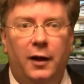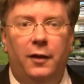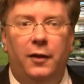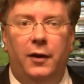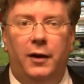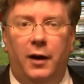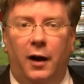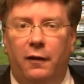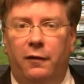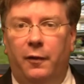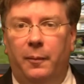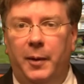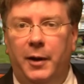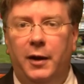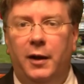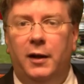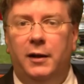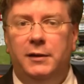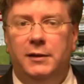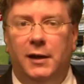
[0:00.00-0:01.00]
The
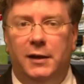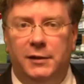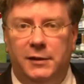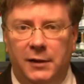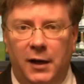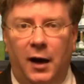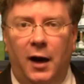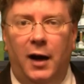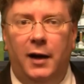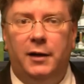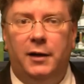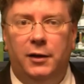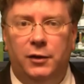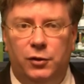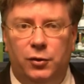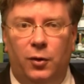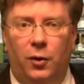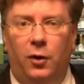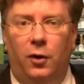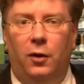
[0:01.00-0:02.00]
government does not
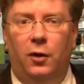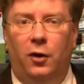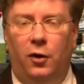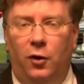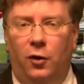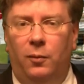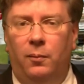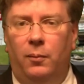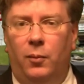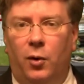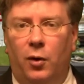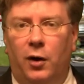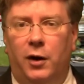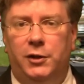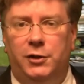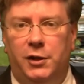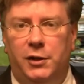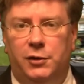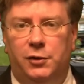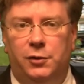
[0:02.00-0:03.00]
control home
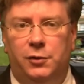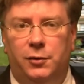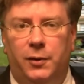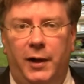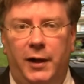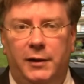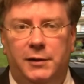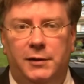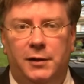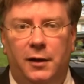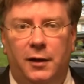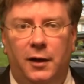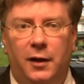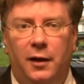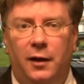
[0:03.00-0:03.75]
mortgage interest rates.